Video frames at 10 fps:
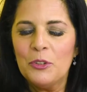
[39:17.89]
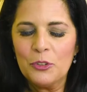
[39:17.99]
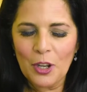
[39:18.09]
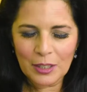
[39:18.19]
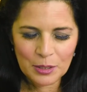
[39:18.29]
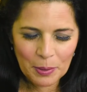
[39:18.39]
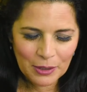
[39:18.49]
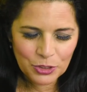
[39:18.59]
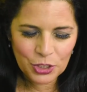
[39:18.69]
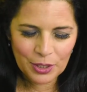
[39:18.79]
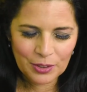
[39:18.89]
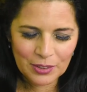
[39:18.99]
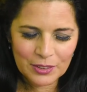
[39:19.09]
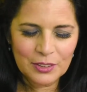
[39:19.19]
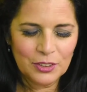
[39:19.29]
You talked about
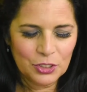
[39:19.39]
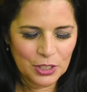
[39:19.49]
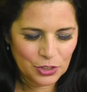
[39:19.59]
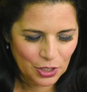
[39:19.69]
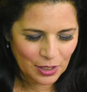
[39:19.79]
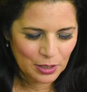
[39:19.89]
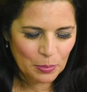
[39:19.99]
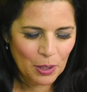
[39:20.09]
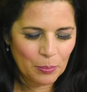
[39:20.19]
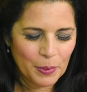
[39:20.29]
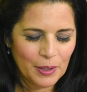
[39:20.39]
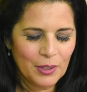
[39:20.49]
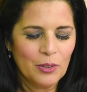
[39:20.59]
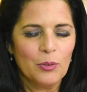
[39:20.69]
Gerald. Yeah. You just talked about Berry